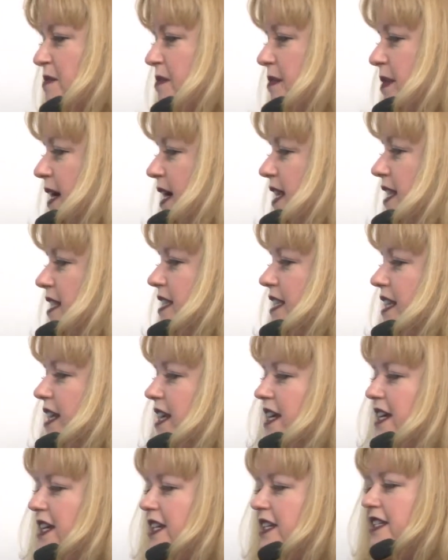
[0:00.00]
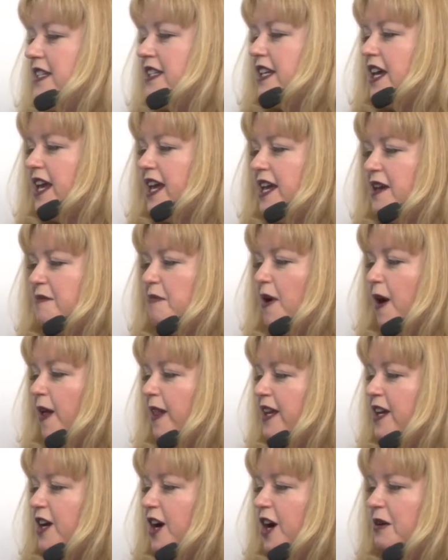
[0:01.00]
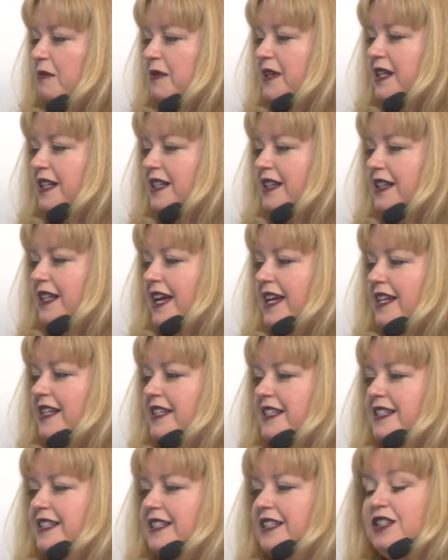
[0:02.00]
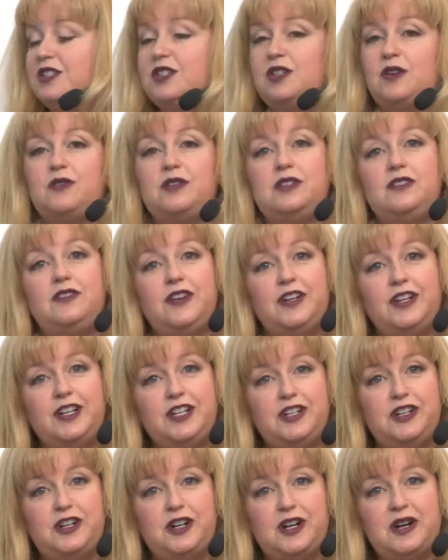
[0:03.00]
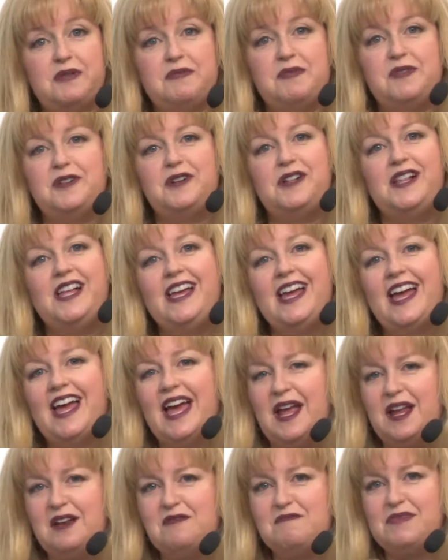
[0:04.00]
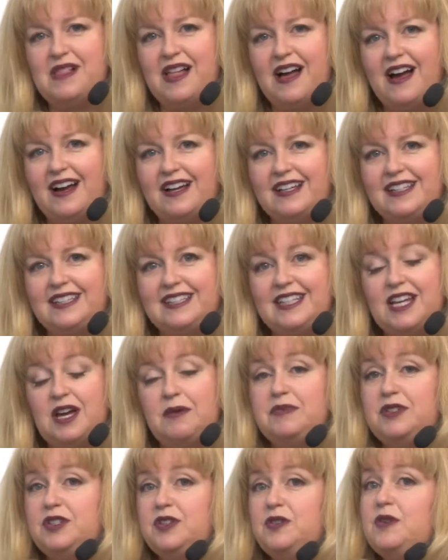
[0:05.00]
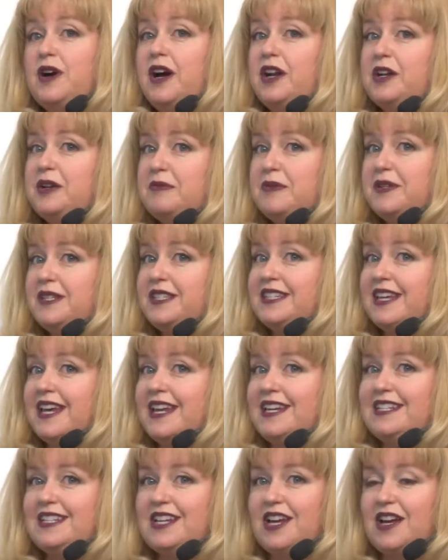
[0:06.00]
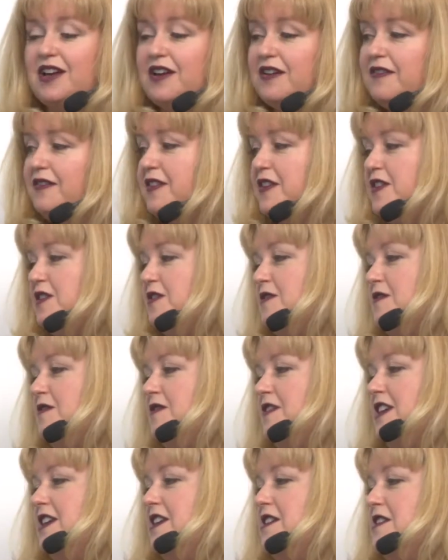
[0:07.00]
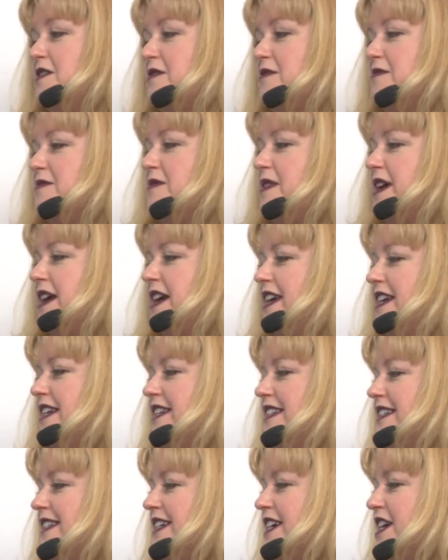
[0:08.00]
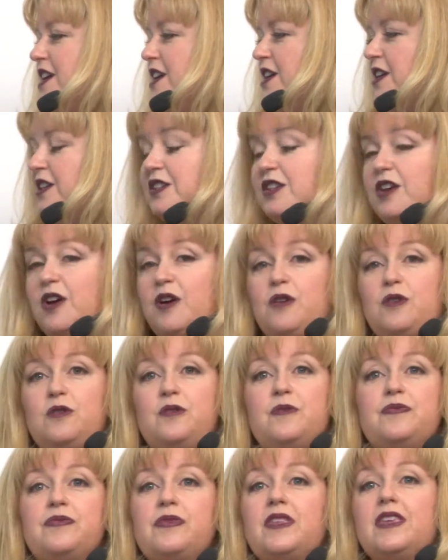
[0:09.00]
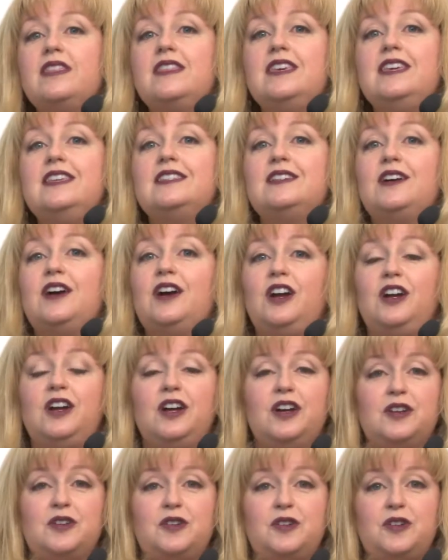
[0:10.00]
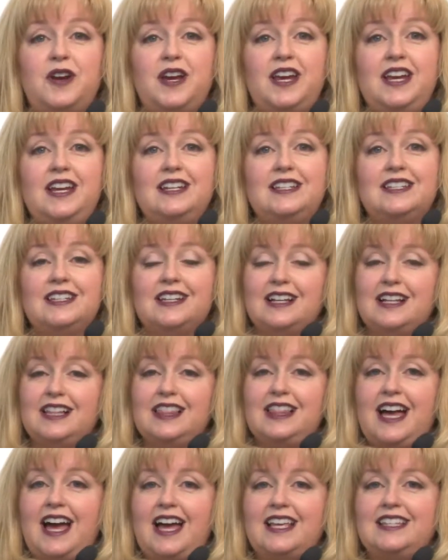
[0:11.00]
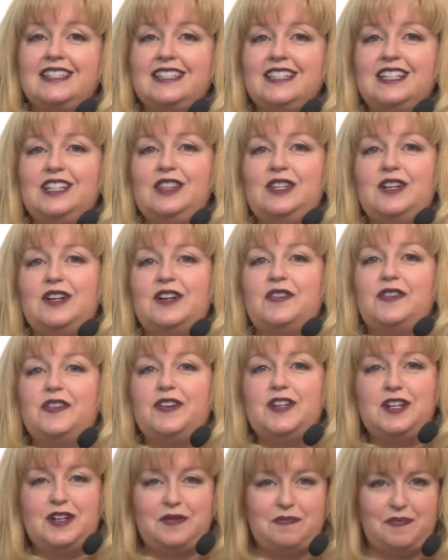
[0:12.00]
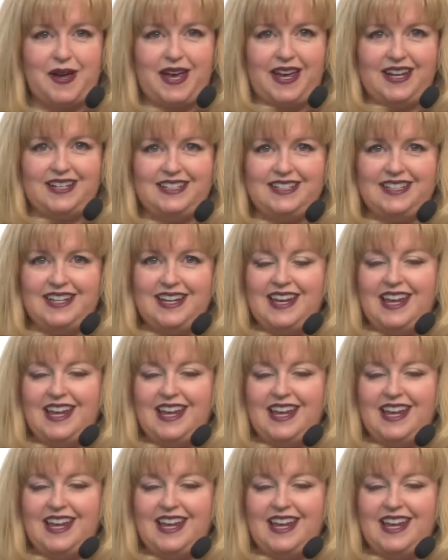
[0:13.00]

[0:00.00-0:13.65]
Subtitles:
but it's a polycarbonate lens, so it's very durable and blocks up to 100% of UV rays. So these are a great classic look for your pet